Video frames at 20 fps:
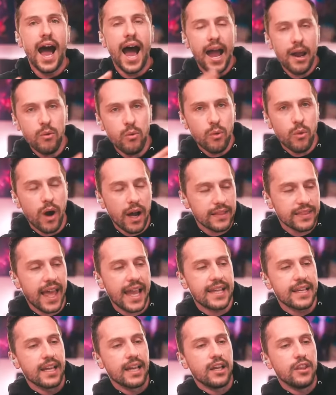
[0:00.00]
I won't
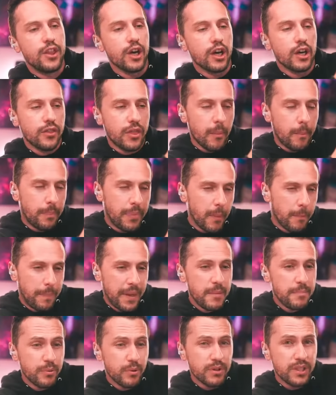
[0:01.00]
like the, the the
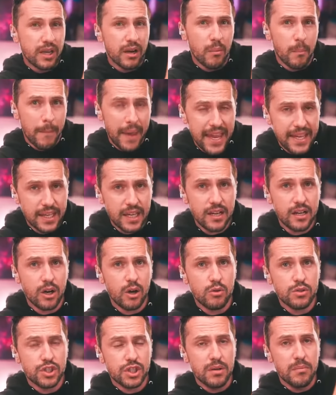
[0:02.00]
people that are making
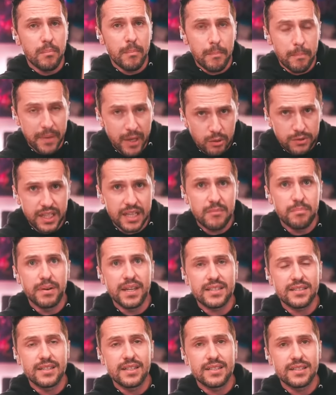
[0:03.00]
culture, building
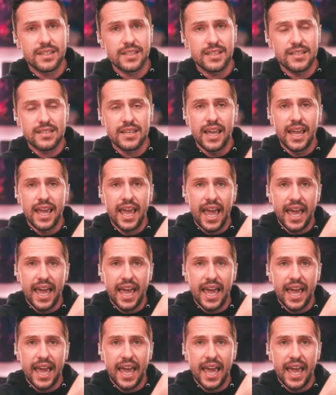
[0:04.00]
businesses,